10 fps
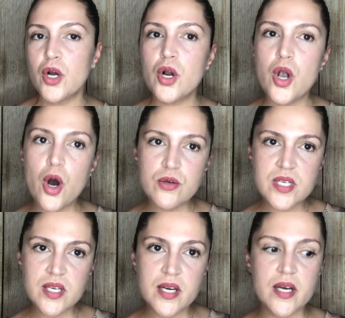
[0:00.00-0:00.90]

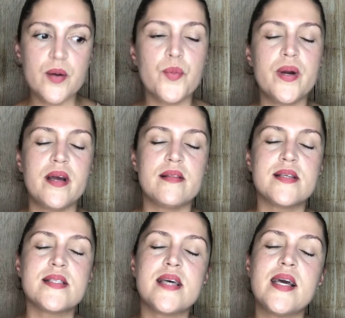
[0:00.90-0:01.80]
closing it
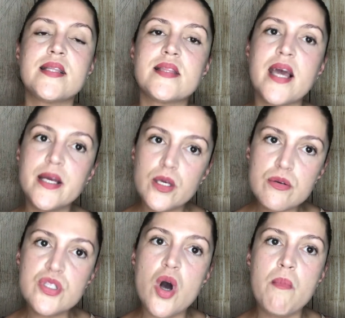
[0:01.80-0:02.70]
with saying thank
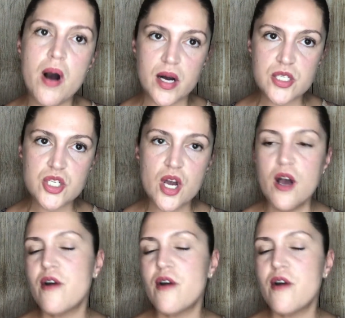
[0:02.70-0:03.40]
you so much